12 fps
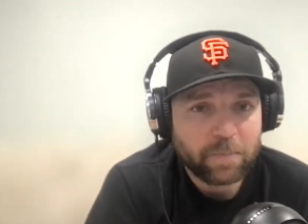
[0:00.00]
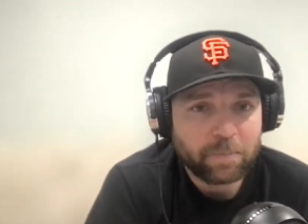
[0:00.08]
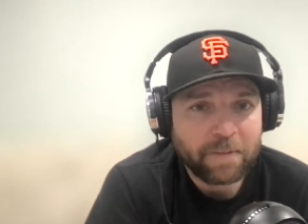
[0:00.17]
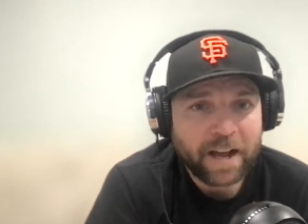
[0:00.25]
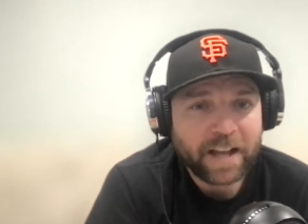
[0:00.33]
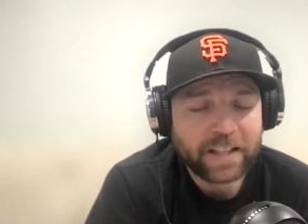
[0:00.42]

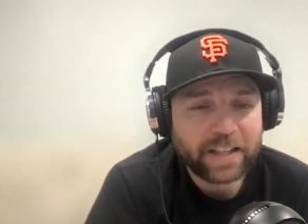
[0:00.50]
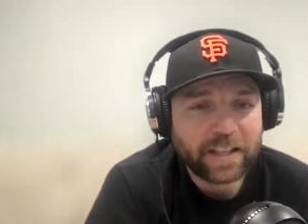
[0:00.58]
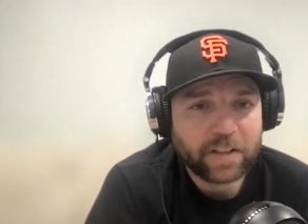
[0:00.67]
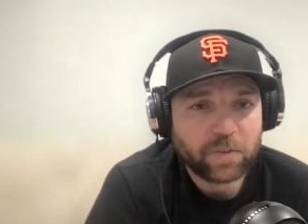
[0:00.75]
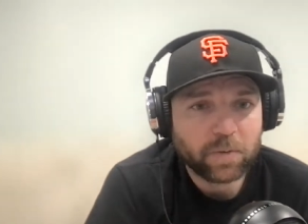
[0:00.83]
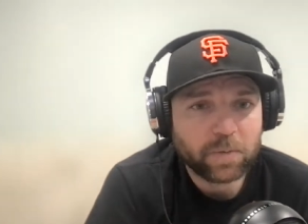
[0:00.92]
My
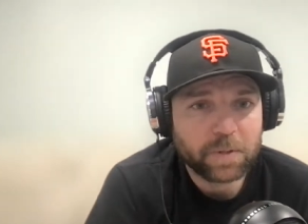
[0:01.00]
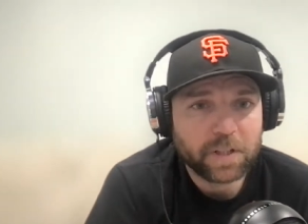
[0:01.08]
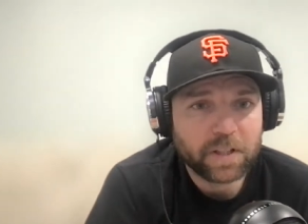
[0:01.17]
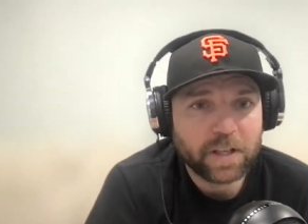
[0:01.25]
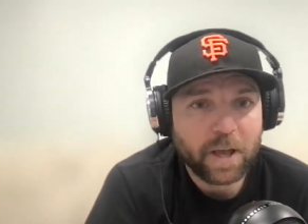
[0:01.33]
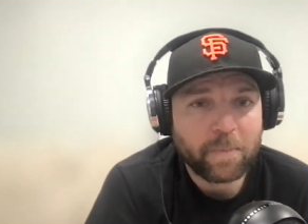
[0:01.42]
guess would
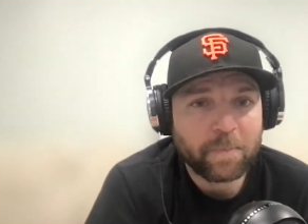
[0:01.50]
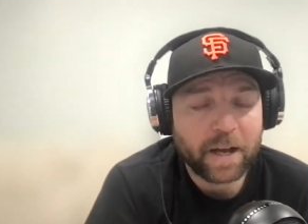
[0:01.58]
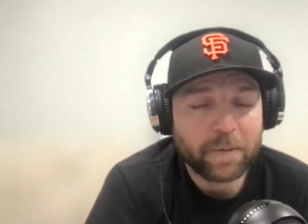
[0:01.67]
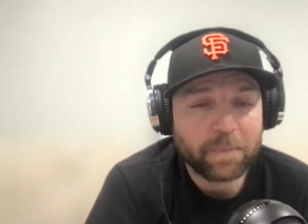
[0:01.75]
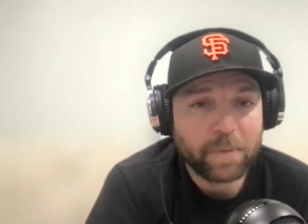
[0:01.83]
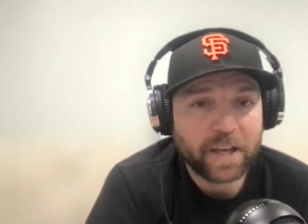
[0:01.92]
be
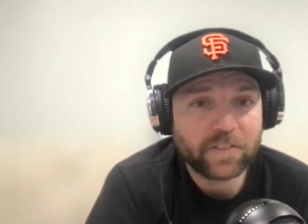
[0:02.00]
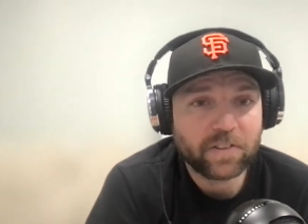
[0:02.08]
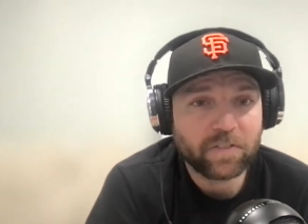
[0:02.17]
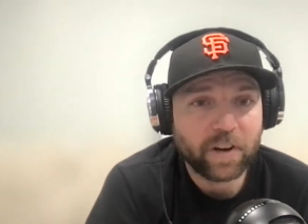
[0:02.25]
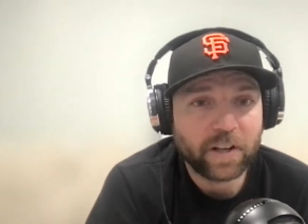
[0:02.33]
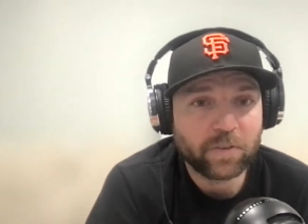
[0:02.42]
my best
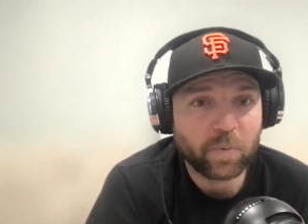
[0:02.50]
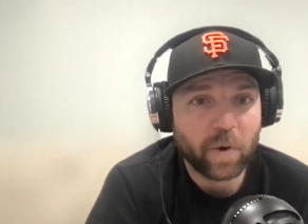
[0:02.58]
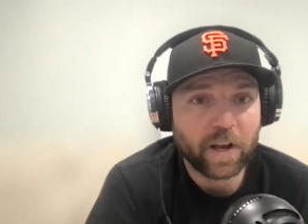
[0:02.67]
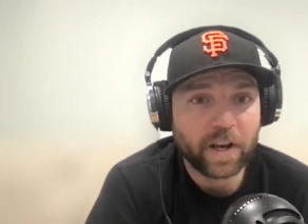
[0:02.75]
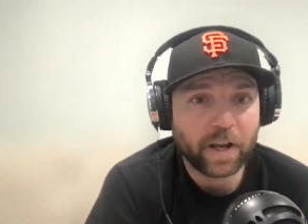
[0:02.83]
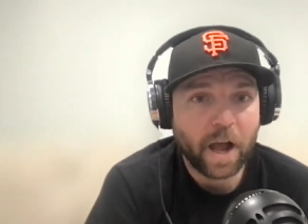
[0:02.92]
friend's
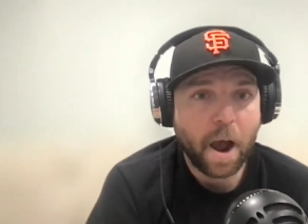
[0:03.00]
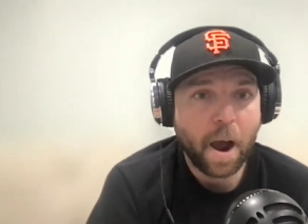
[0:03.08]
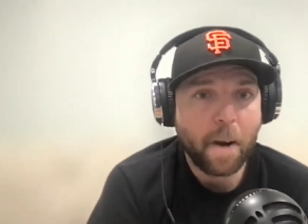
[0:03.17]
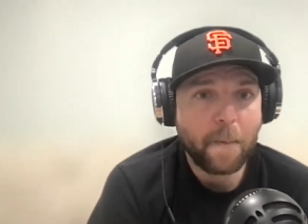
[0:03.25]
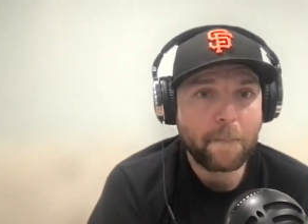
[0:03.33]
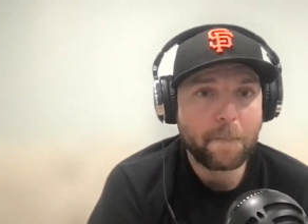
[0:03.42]
wedding.
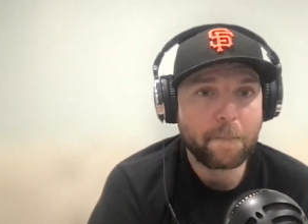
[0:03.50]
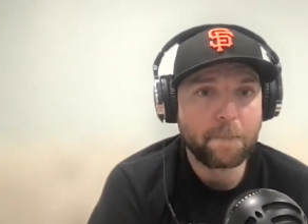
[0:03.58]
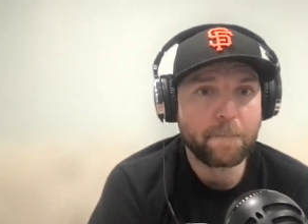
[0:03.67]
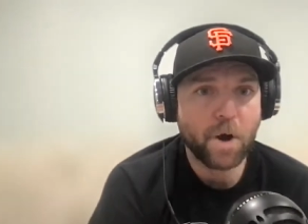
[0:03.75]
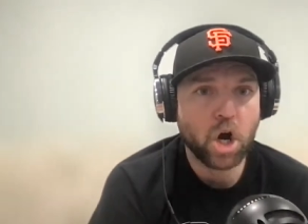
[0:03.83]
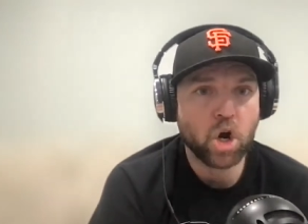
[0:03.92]

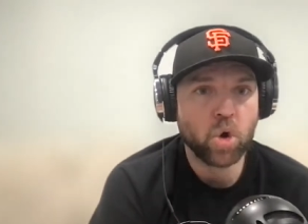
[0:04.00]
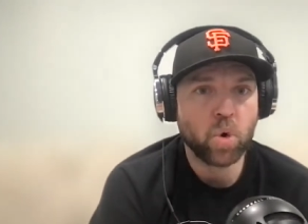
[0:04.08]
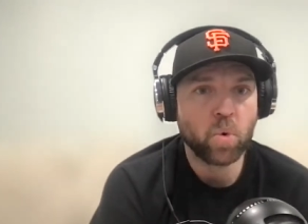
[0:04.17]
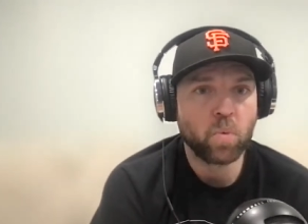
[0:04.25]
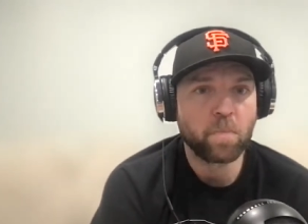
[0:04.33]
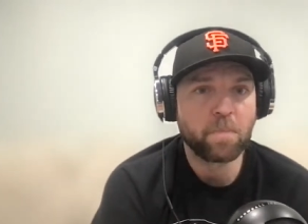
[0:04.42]

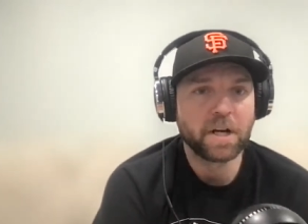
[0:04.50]
Boom.